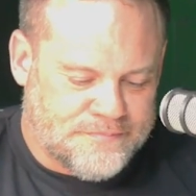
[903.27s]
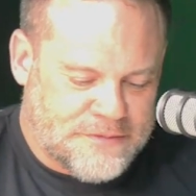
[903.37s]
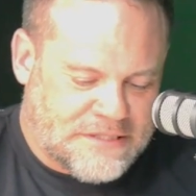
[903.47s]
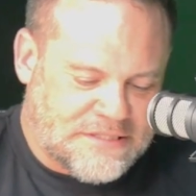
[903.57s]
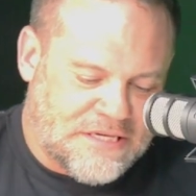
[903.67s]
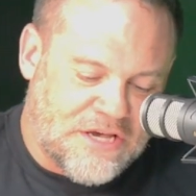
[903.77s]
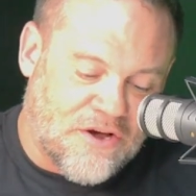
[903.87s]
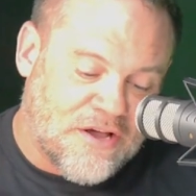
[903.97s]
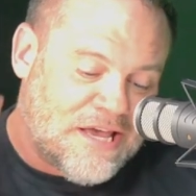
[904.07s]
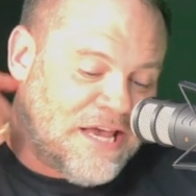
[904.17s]
let's see
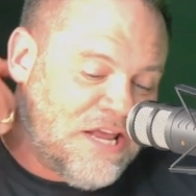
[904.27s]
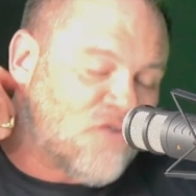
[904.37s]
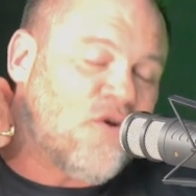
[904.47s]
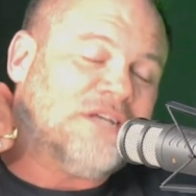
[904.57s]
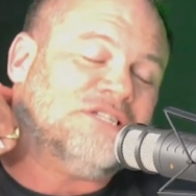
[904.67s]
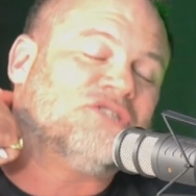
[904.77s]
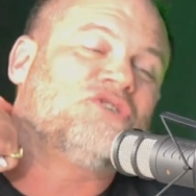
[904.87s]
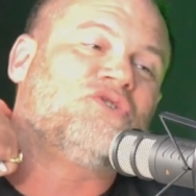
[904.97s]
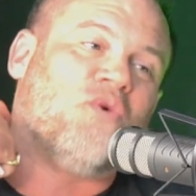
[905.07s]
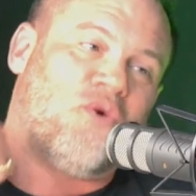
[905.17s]
here. Any crazy
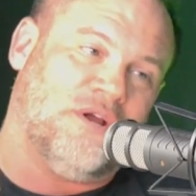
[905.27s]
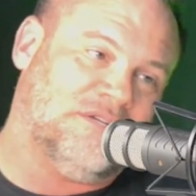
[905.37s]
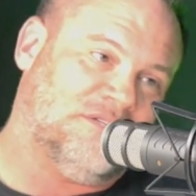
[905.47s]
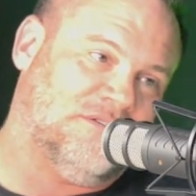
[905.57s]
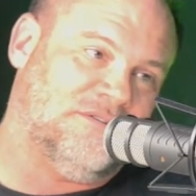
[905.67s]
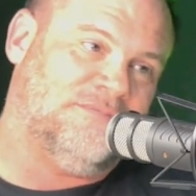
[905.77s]
stories?